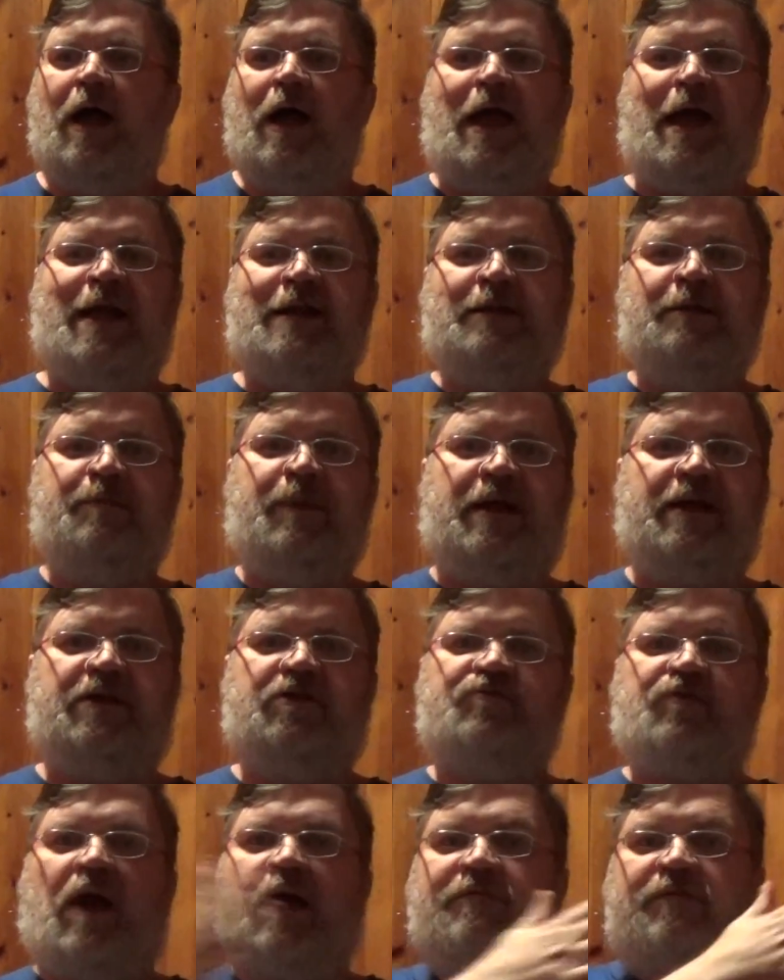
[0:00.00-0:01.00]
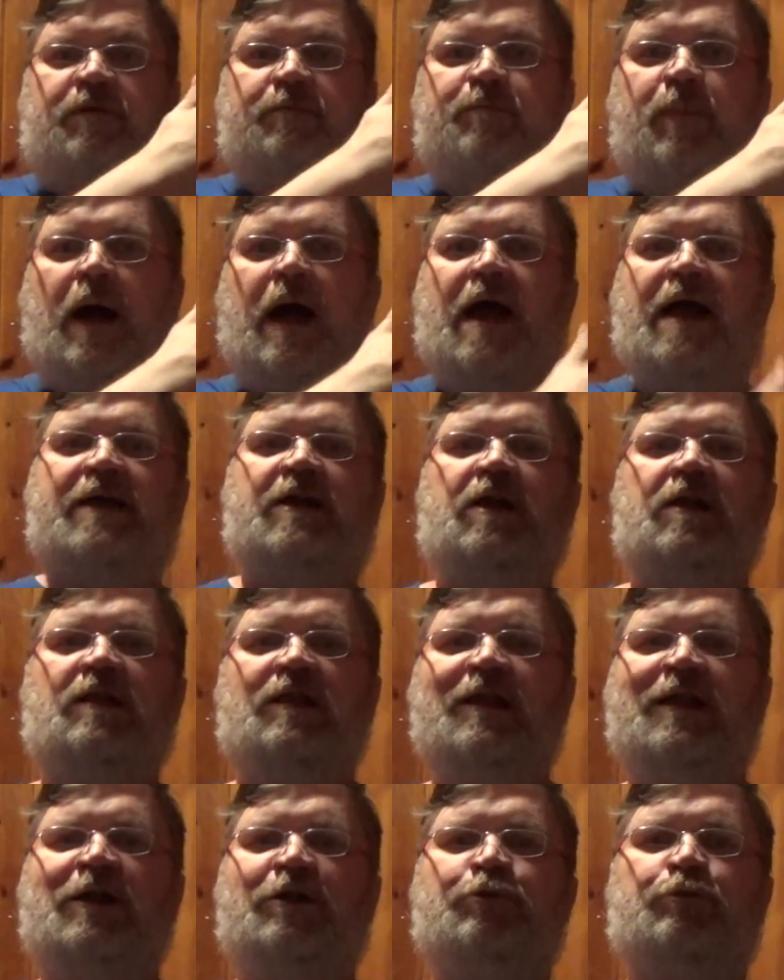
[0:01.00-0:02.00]
anybody driving by could
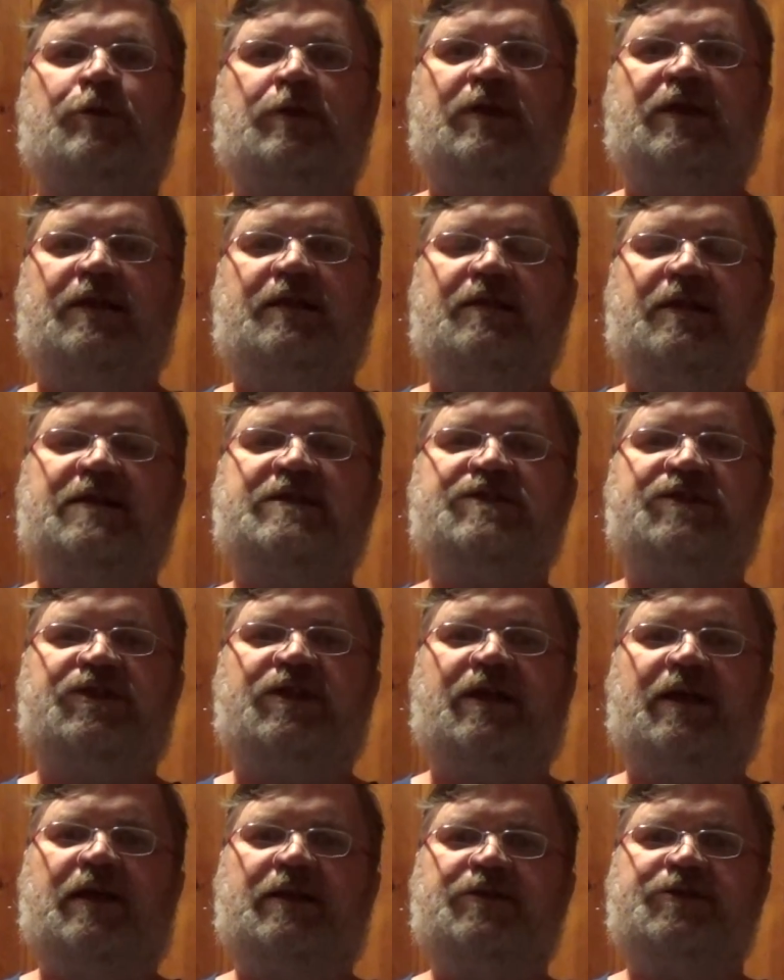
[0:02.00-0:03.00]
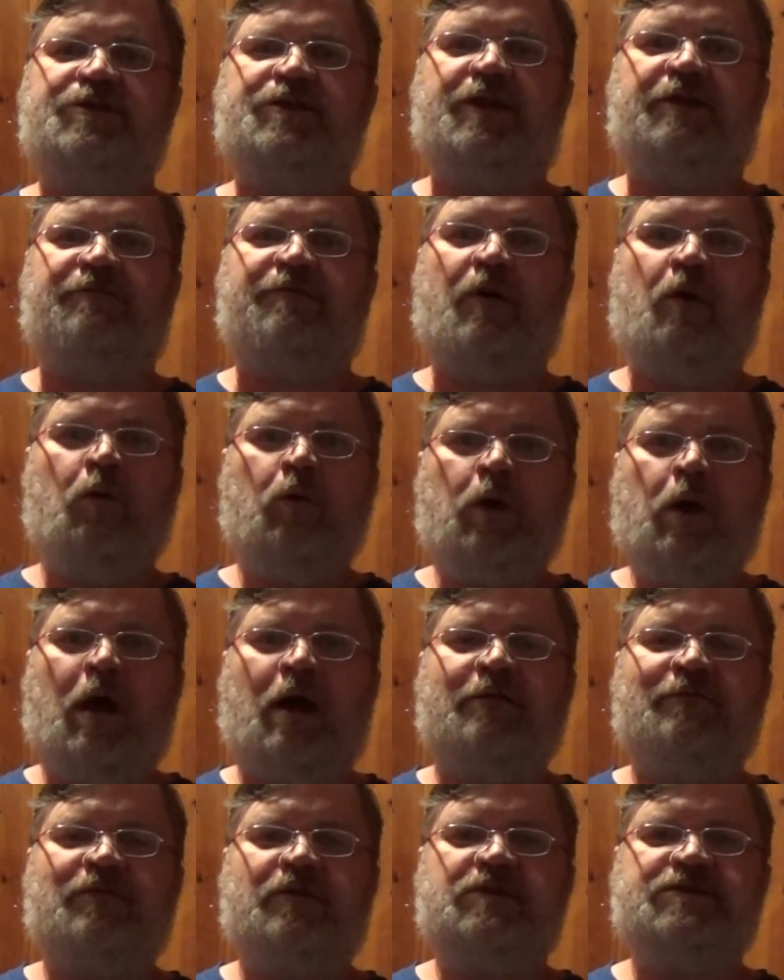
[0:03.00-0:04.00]
literally listen in to the phone
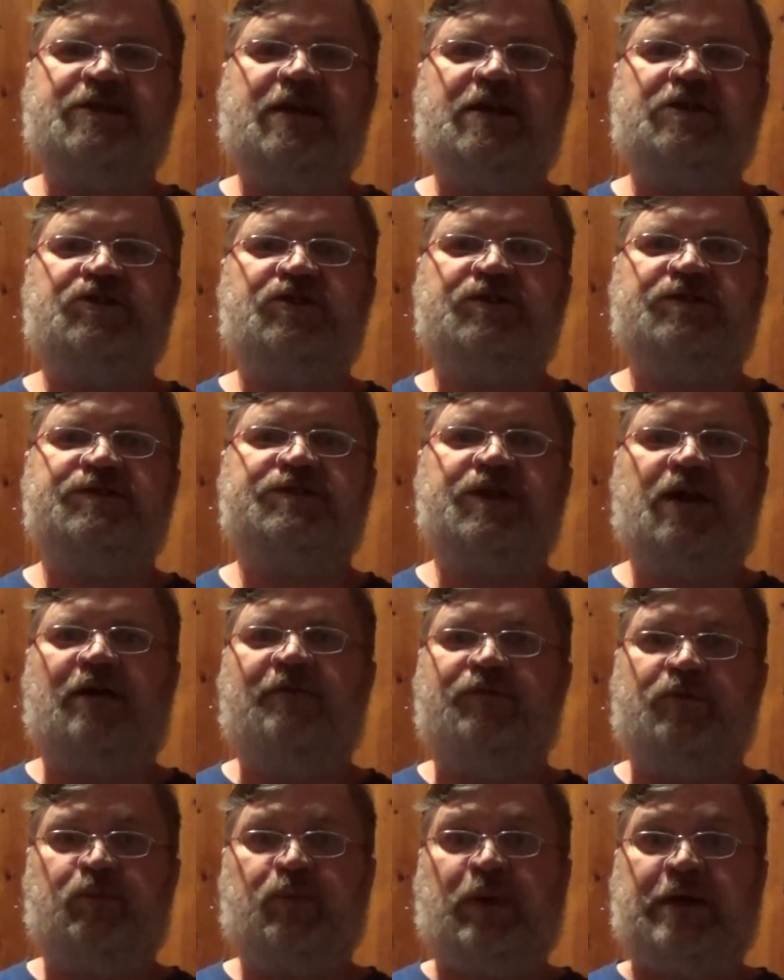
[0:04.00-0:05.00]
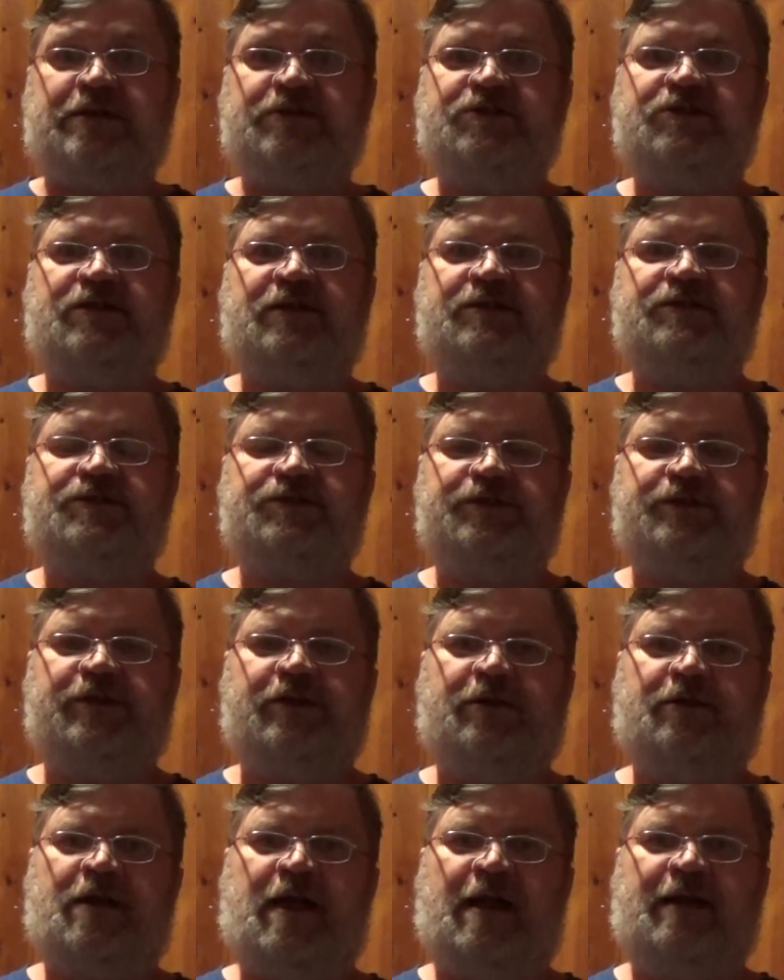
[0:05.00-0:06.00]
conversations of the President of the
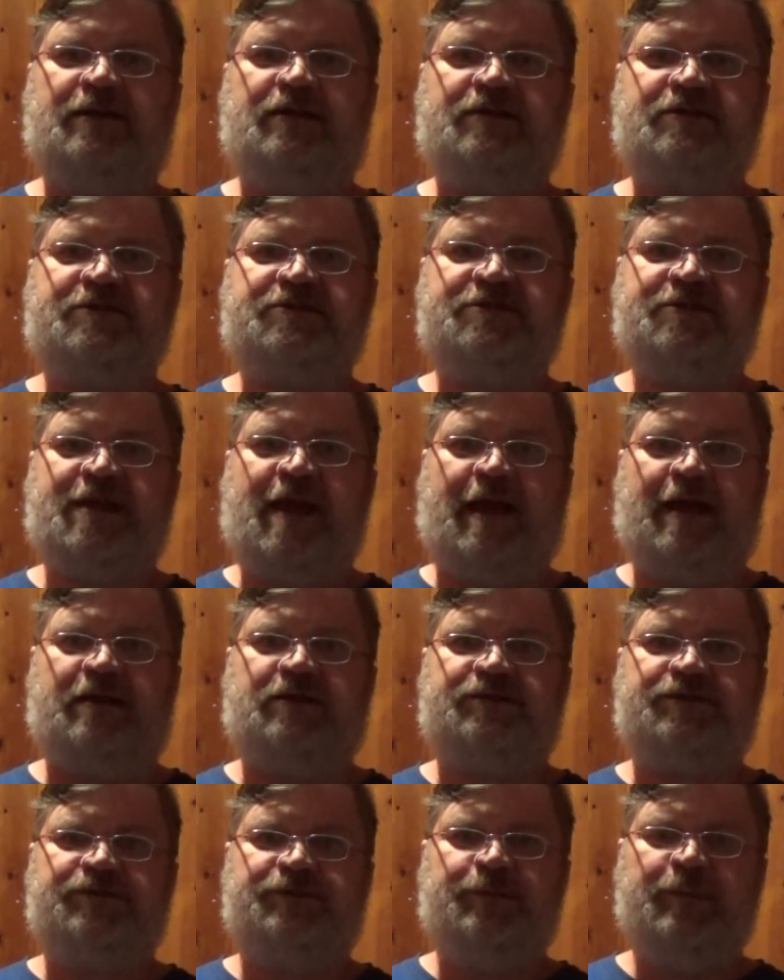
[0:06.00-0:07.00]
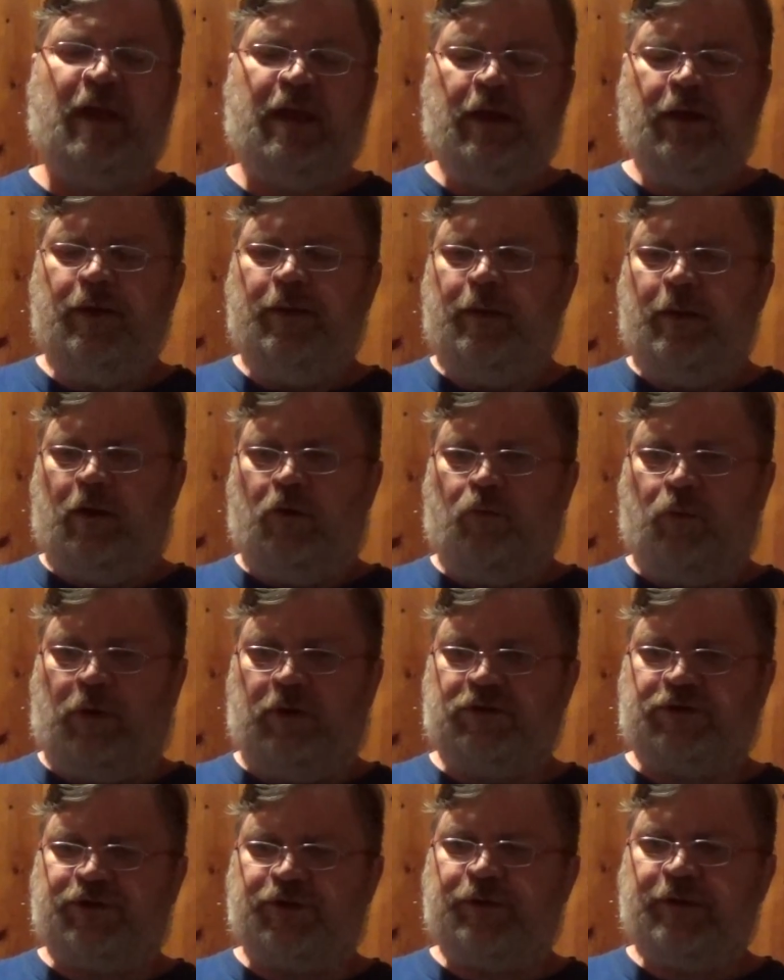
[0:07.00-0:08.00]
United States.
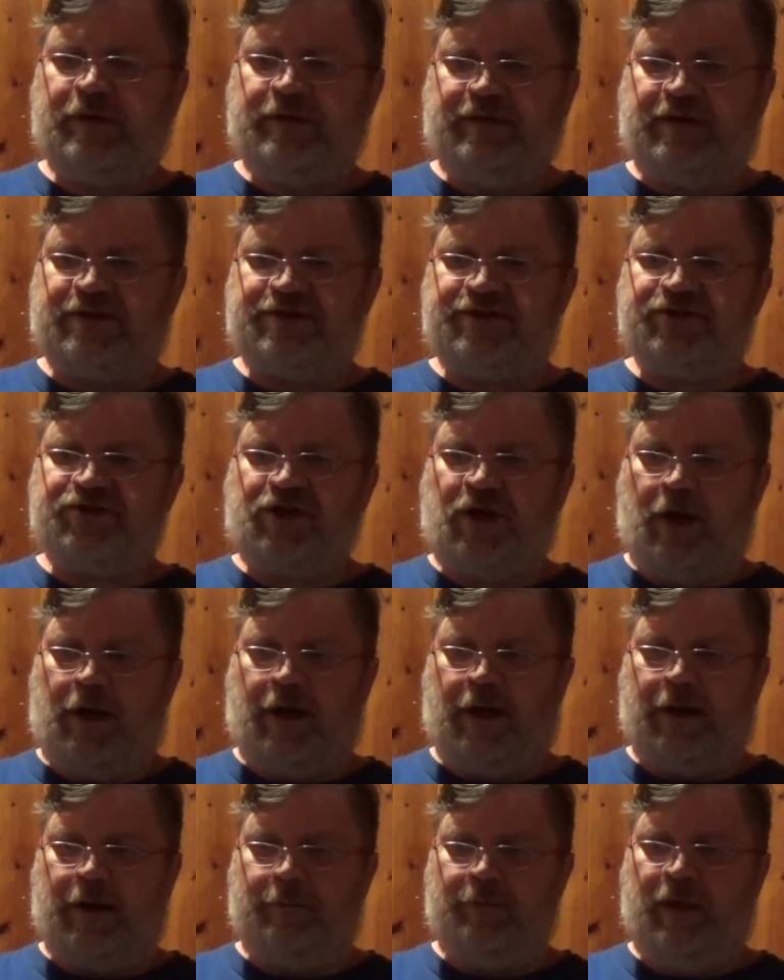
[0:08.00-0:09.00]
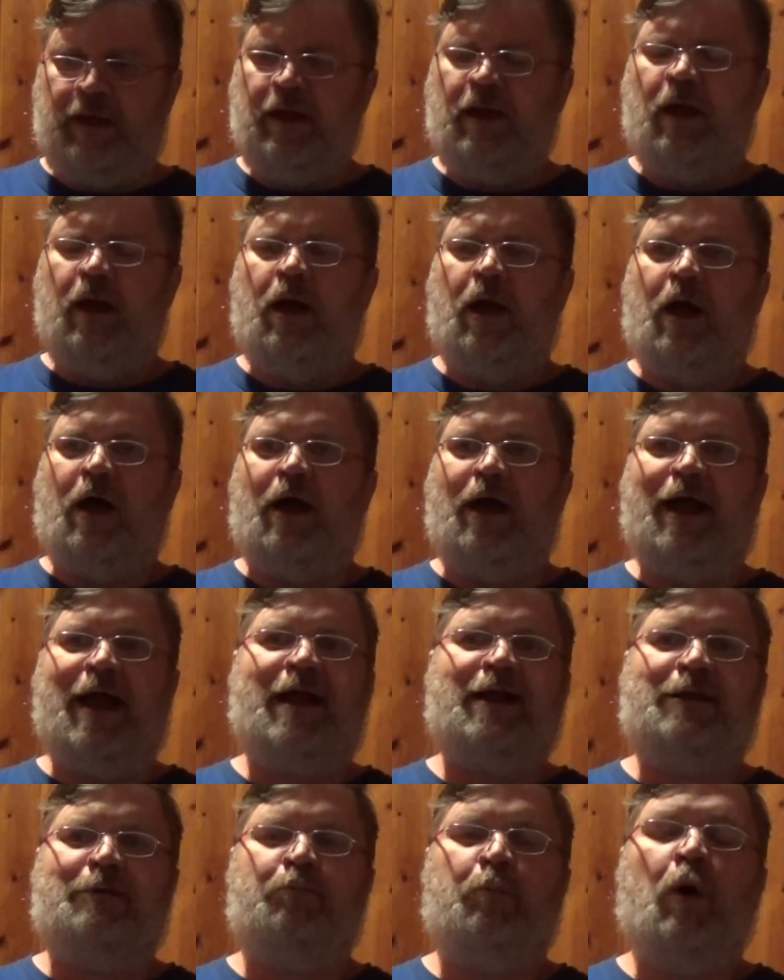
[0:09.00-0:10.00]
Well, during this time,
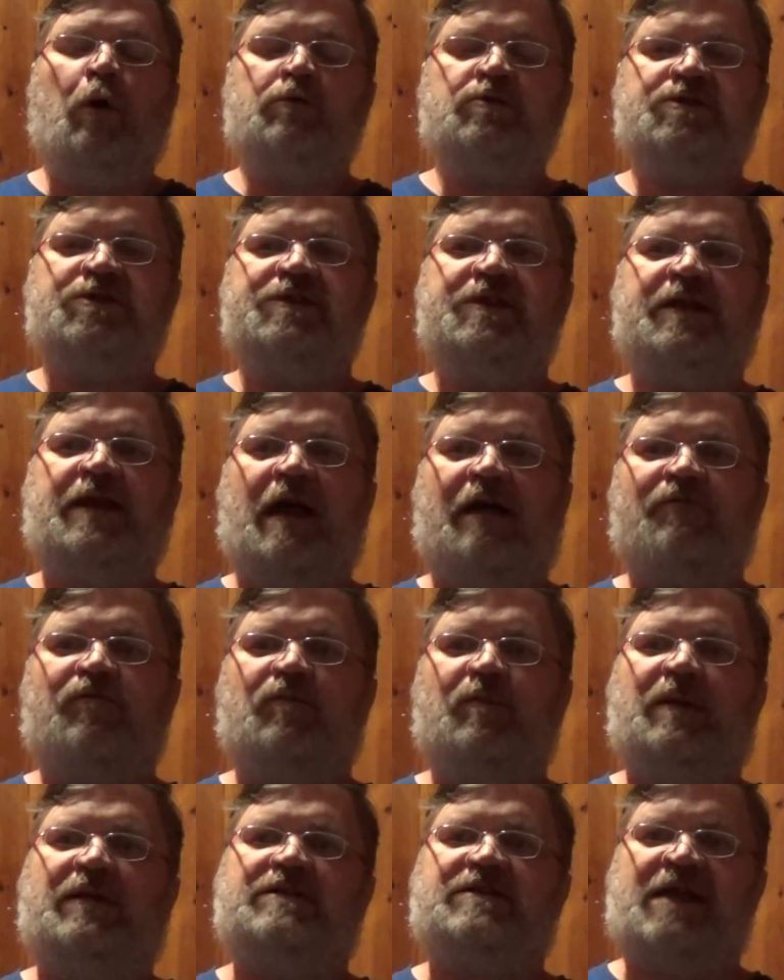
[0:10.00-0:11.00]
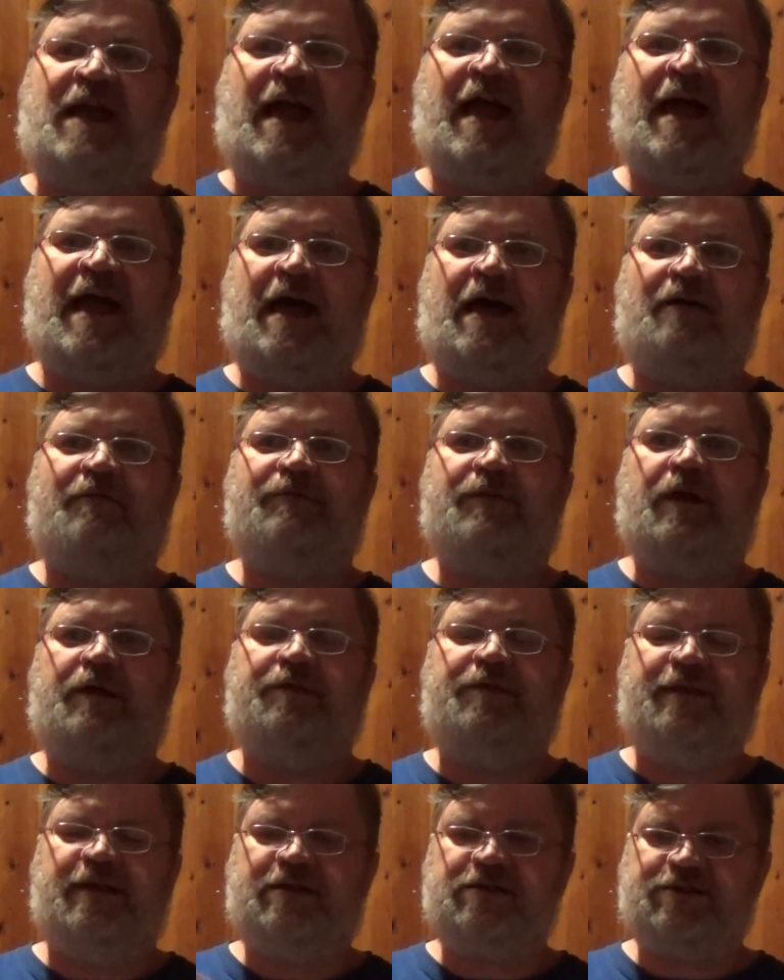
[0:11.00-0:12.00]
and most of the governments have
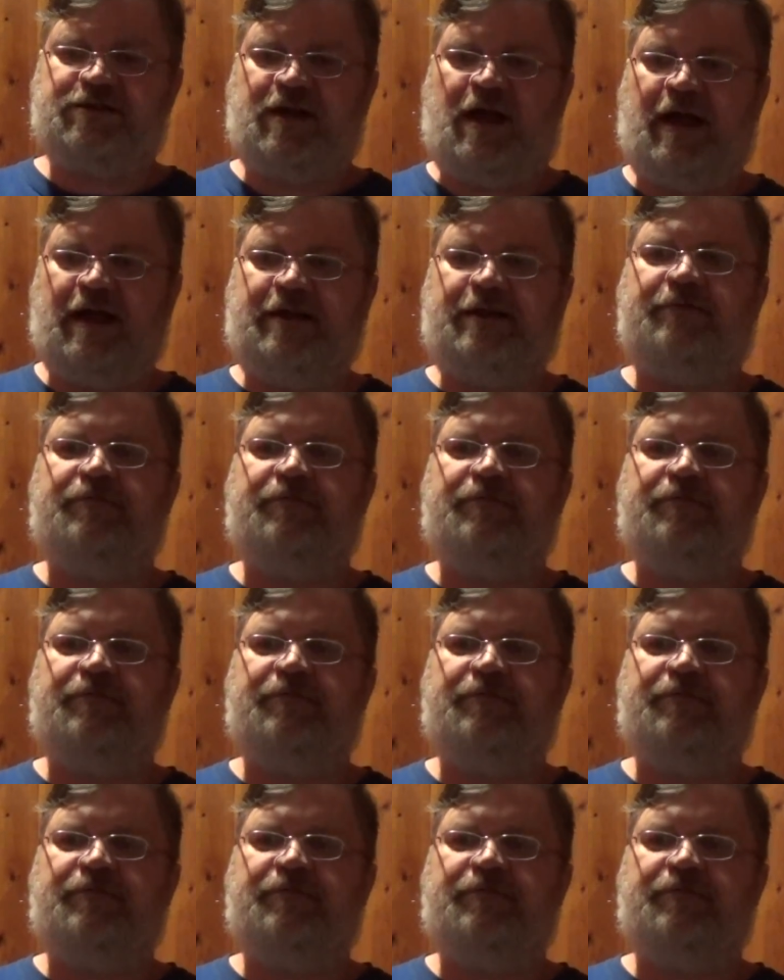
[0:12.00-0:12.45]
this kind